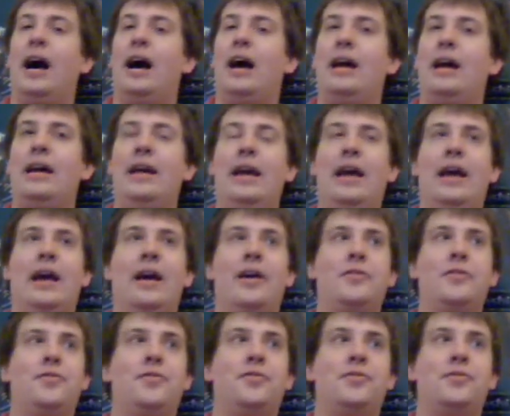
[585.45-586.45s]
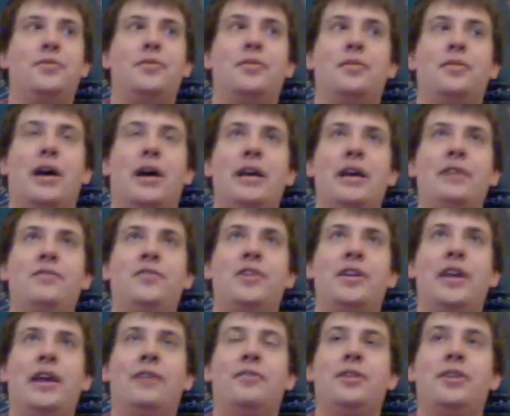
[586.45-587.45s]
I've
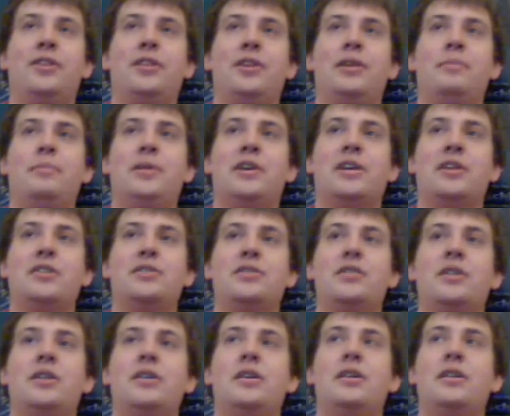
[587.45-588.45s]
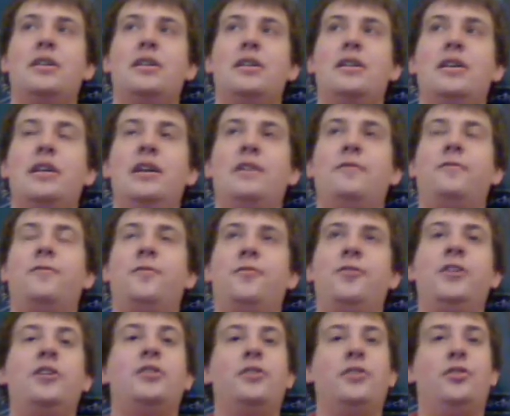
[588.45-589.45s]
done everything because it
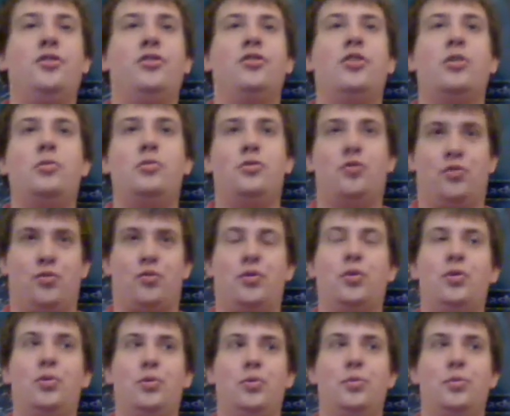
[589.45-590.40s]
feels so true